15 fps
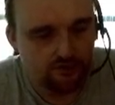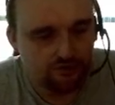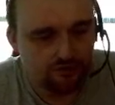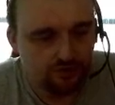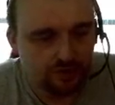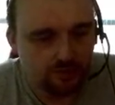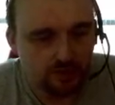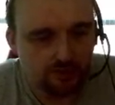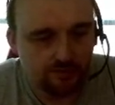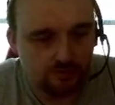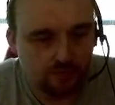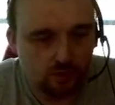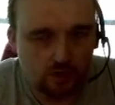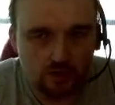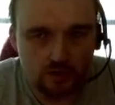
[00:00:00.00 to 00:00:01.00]
Dreamer
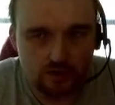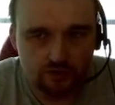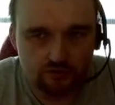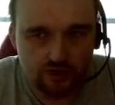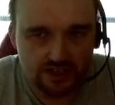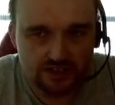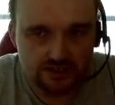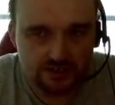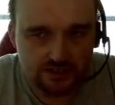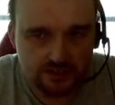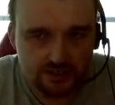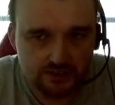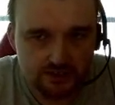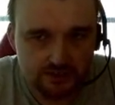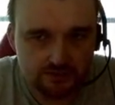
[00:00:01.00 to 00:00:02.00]
4 is
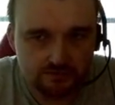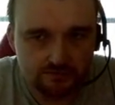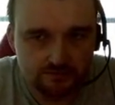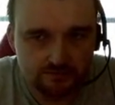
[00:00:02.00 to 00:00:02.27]
Restoration.